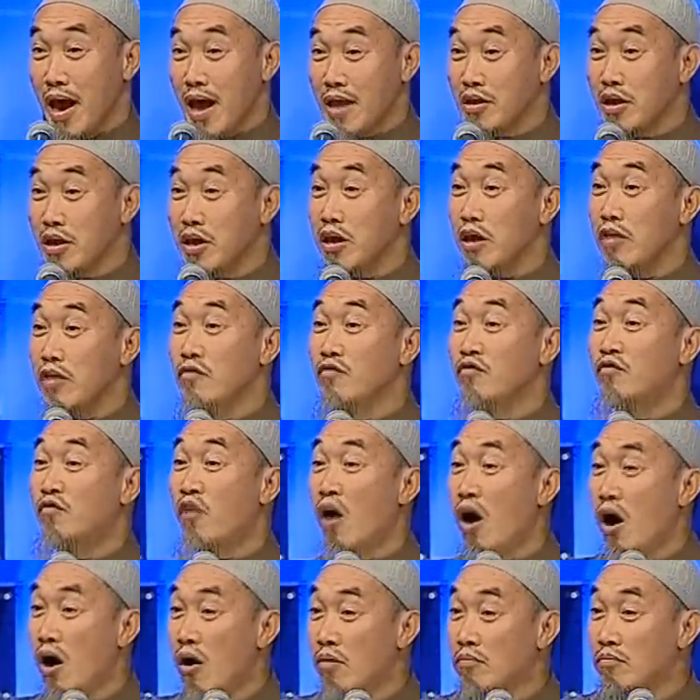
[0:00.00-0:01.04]
And He
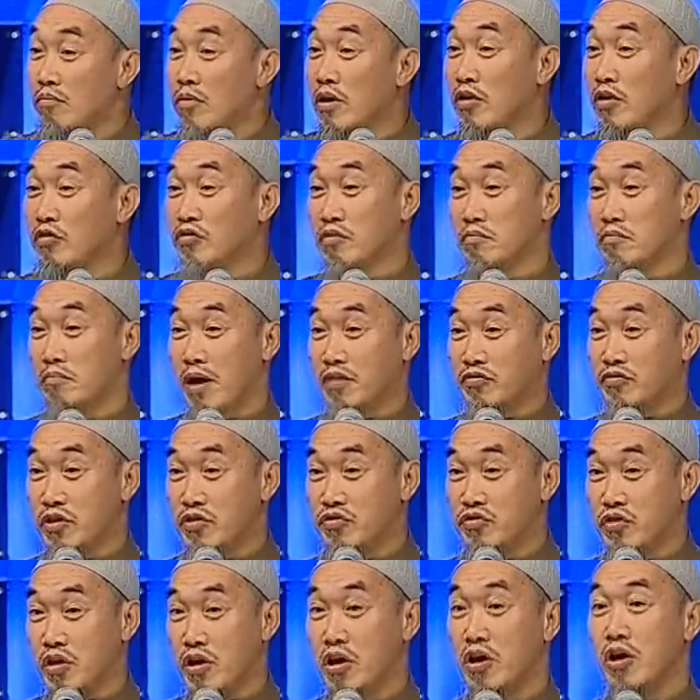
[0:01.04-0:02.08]
informed His
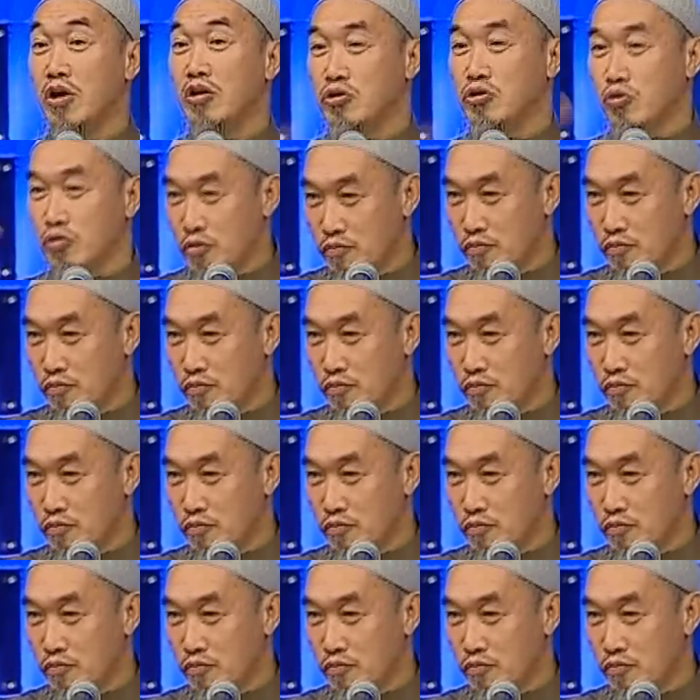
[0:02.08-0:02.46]
messenger